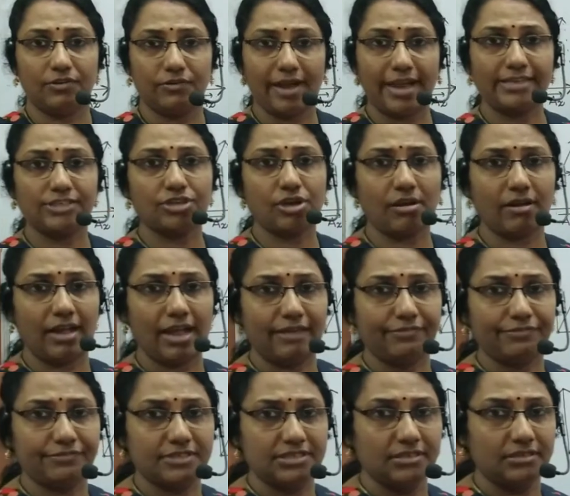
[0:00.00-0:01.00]
right or
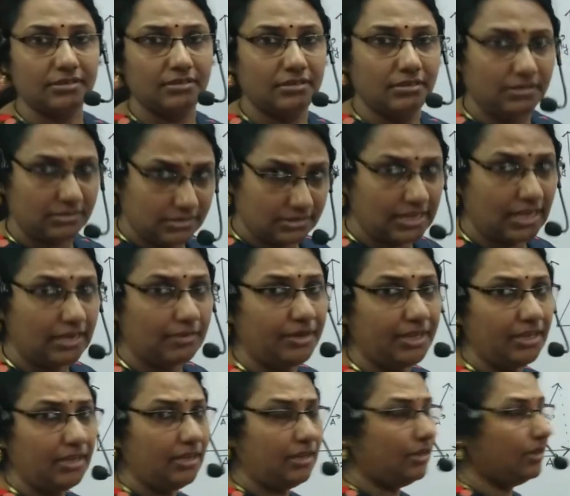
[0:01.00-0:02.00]
left? Tell
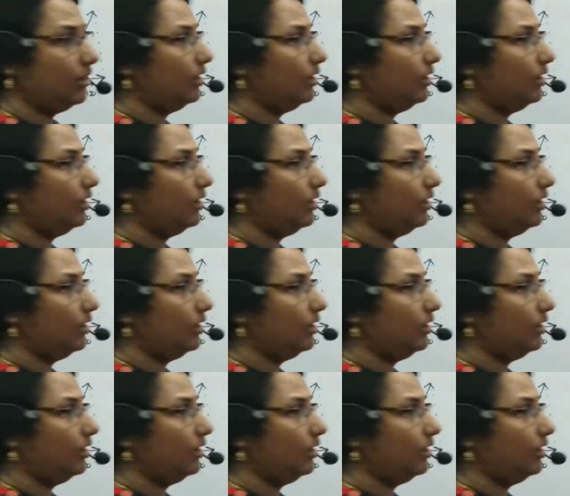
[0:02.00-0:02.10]
me.